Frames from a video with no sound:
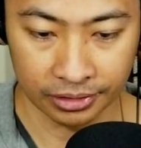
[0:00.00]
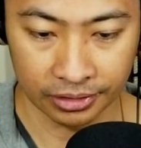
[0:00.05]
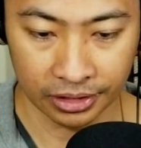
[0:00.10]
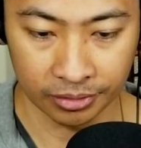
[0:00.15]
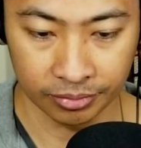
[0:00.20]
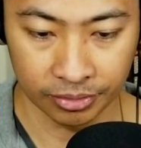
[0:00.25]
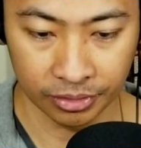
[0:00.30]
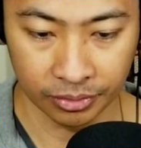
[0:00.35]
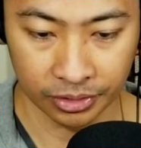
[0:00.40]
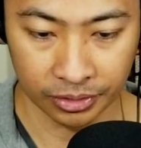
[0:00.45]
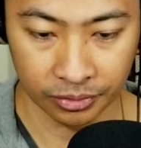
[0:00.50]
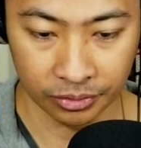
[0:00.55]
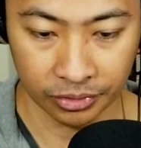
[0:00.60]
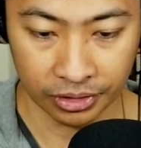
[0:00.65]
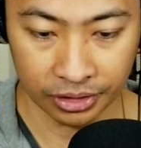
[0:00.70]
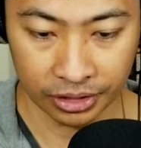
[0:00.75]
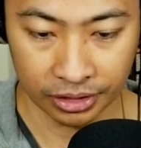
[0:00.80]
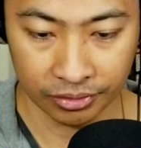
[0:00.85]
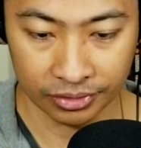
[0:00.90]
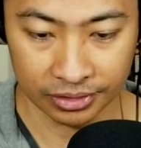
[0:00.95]
The L P one
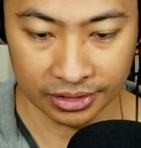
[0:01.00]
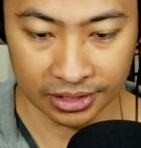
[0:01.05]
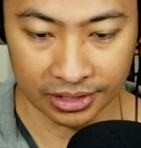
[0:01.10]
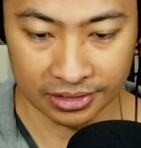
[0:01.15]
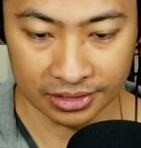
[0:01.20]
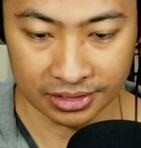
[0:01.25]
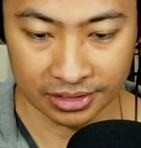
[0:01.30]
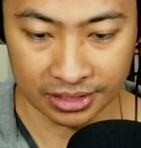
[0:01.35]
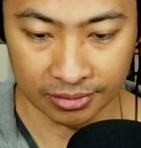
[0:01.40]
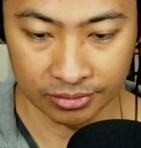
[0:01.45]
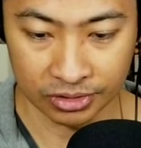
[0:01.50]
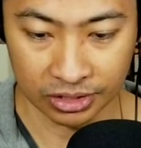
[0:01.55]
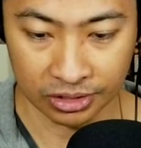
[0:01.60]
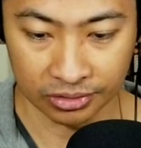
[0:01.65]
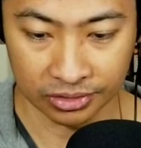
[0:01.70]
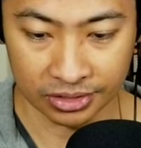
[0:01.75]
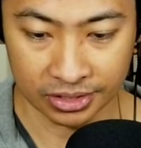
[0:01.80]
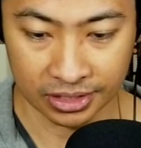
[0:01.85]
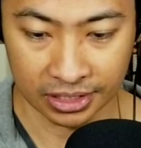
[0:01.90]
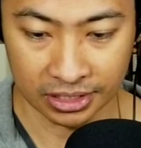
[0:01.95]
Warning retains the same
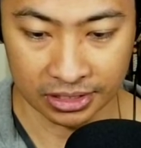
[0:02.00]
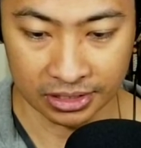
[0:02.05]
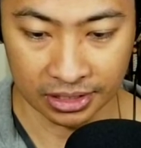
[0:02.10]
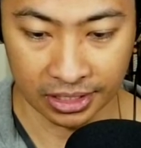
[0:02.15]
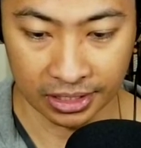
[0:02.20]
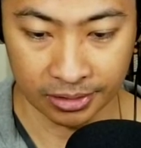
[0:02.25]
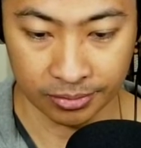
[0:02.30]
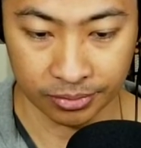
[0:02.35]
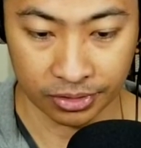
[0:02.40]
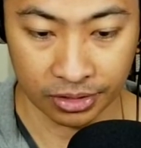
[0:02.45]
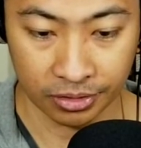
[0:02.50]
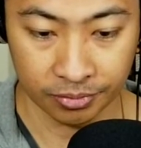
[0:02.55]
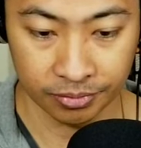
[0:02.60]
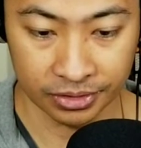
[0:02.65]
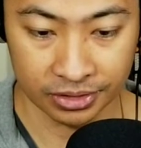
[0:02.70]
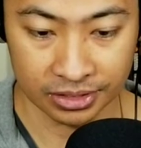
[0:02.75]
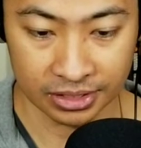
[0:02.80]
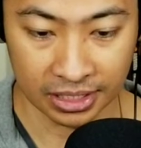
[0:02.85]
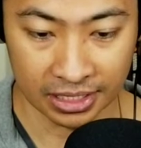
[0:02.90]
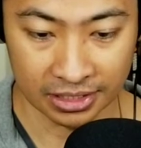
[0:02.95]
general size and
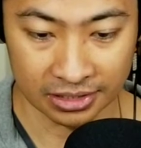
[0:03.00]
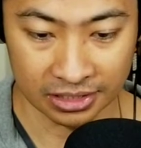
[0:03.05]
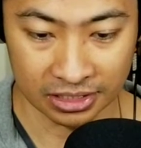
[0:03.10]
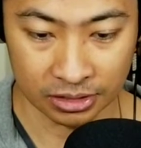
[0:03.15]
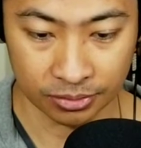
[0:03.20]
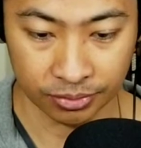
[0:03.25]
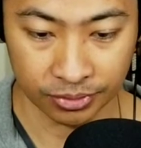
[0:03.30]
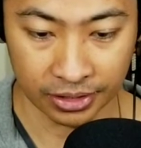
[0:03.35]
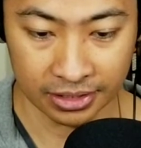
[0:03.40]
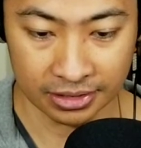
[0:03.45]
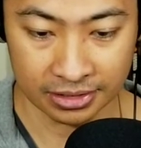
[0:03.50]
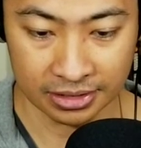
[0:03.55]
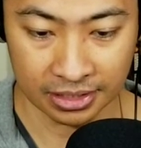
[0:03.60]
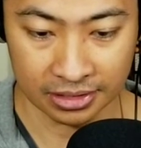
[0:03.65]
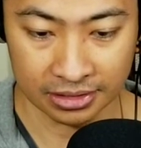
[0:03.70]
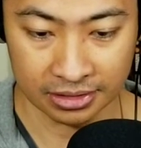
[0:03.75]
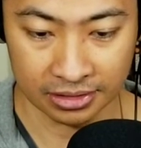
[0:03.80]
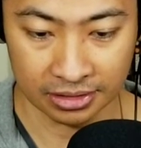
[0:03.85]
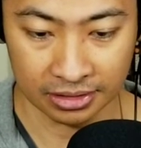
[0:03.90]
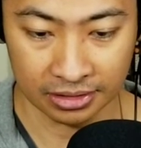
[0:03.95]
purpose as its
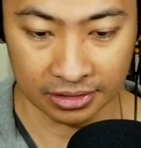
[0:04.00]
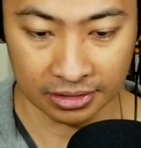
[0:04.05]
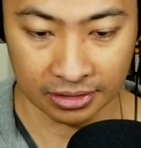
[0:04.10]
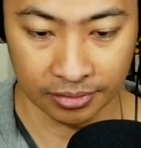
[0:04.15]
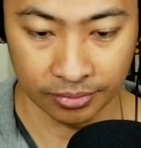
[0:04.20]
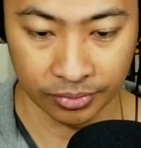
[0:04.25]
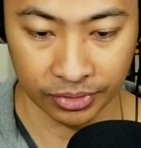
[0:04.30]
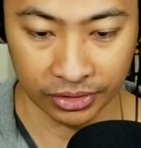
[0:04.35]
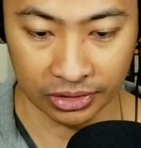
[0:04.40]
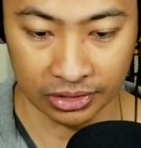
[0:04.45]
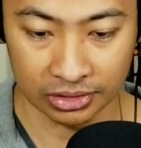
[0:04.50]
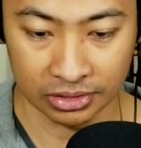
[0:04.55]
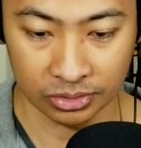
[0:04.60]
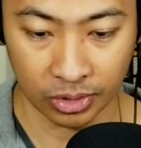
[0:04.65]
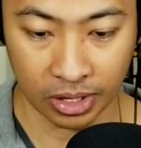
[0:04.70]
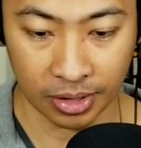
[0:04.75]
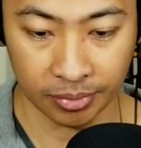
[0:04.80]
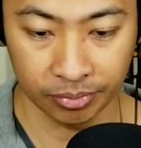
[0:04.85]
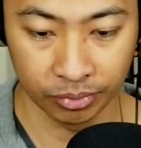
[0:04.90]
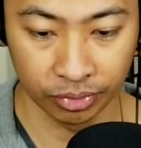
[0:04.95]
predecessor, but the
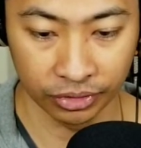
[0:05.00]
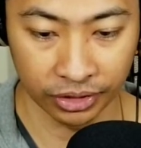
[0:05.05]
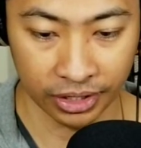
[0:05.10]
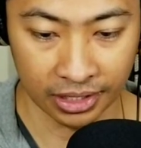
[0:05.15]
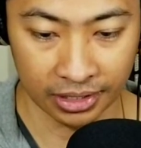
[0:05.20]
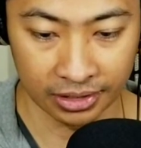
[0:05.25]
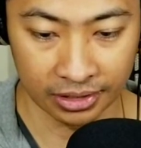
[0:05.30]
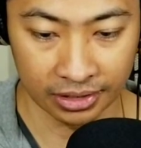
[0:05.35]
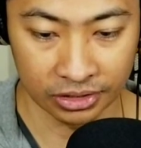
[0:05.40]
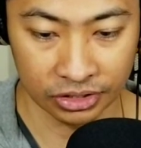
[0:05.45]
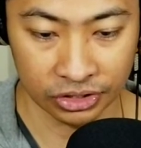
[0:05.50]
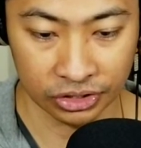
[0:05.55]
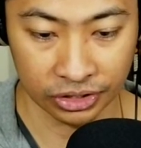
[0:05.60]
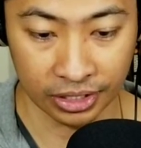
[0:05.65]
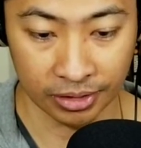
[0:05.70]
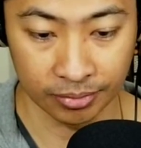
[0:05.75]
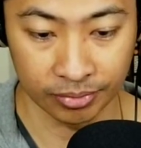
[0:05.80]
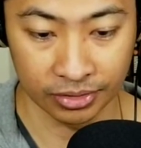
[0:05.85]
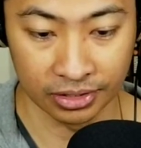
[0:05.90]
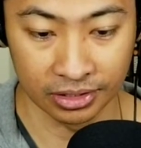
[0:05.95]
swapped blade
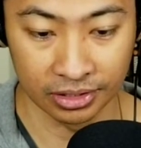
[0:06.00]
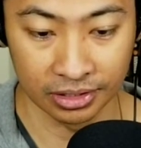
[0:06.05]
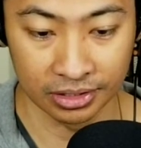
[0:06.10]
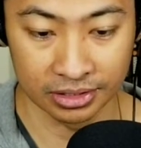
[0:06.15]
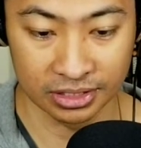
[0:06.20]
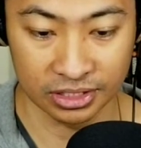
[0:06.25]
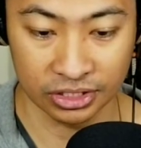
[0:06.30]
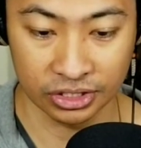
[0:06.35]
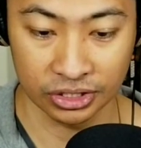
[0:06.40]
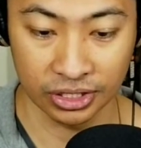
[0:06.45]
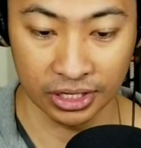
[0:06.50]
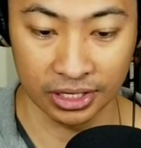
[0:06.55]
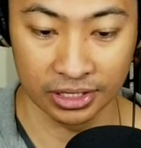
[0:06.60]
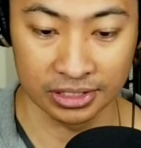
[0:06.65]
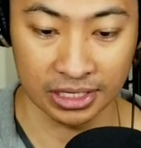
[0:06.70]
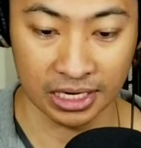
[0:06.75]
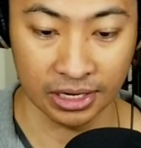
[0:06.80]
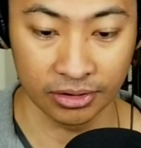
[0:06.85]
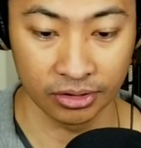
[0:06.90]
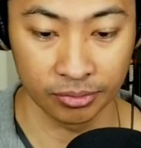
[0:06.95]
shape does
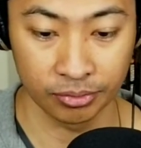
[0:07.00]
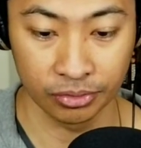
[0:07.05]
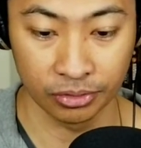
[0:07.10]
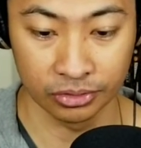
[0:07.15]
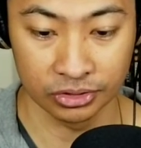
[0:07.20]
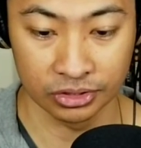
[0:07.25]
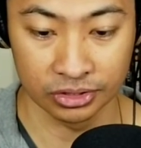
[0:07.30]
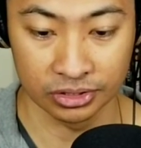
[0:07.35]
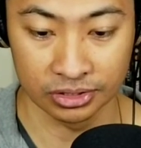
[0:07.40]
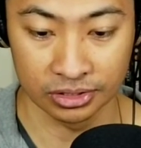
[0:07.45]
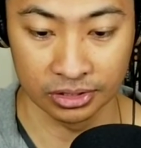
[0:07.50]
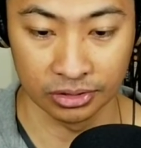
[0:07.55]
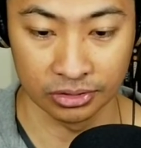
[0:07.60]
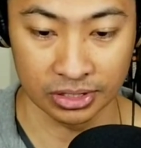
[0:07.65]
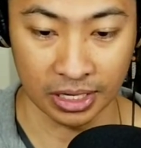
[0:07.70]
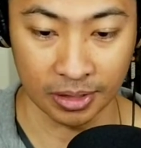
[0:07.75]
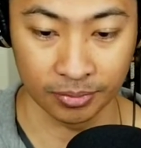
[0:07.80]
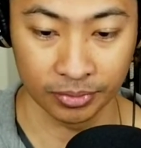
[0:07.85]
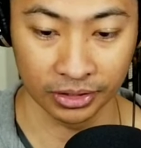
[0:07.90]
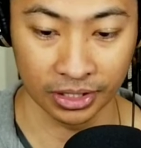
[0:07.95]
change how it approaches those
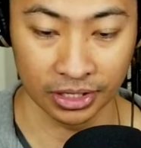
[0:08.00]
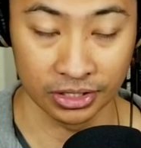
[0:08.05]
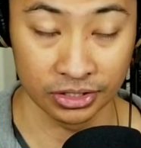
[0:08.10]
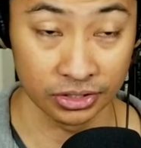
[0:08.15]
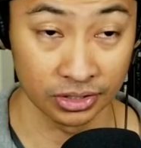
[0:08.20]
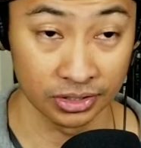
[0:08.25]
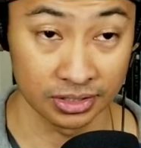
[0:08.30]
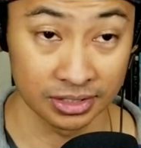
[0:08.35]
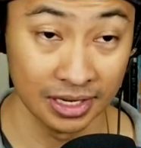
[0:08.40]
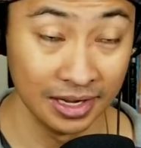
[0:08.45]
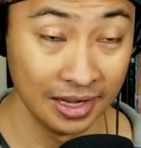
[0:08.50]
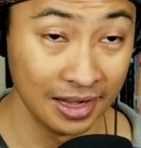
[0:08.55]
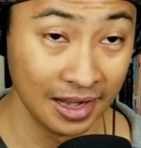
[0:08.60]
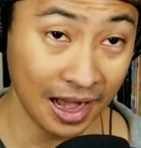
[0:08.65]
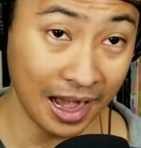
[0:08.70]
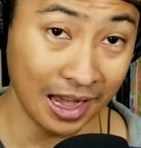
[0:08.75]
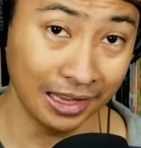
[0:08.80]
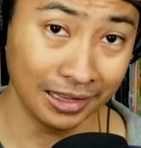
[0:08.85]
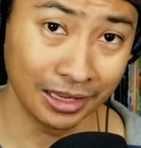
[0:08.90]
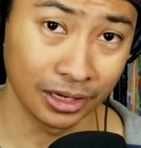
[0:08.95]
applications.
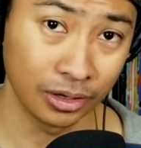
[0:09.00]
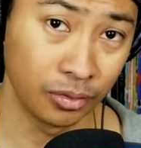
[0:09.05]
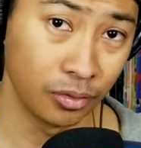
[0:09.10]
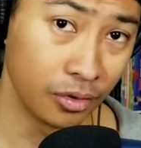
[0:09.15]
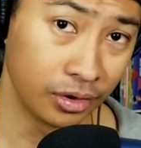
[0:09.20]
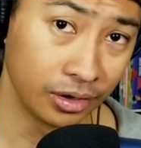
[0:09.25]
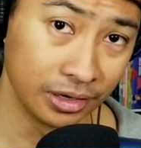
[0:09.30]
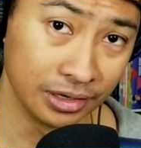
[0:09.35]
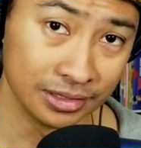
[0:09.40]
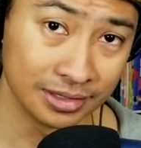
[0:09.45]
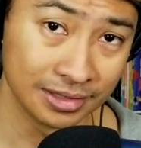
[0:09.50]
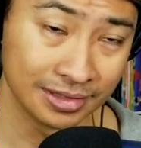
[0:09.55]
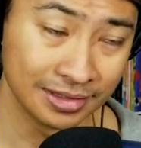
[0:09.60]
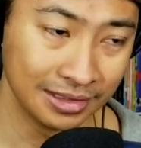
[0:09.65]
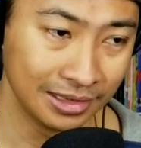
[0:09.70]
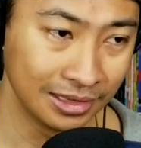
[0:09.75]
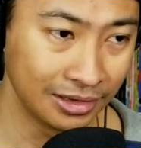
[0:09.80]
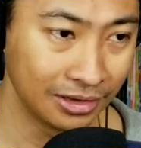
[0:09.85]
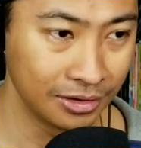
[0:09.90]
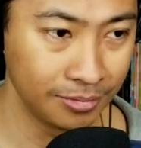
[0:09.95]
I like Warnies,
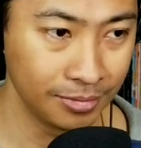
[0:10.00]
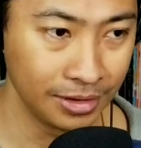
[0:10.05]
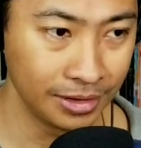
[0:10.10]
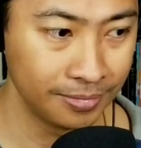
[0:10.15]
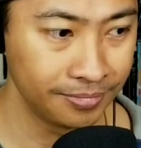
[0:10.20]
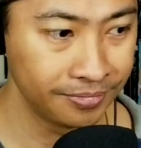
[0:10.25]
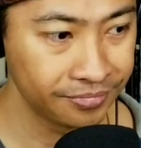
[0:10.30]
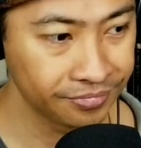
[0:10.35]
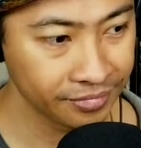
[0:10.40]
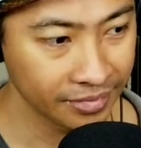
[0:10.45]
you know what I mean?